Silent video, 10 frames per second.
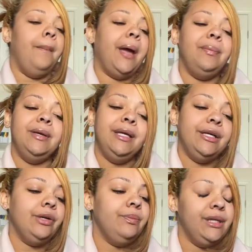Baby,
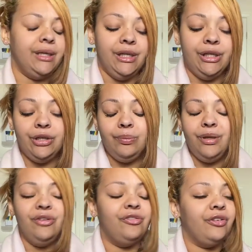hear me and hear
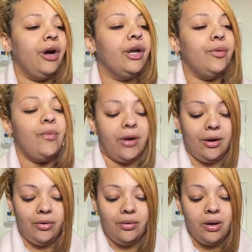me fucking
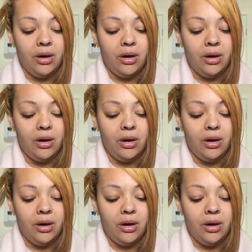well.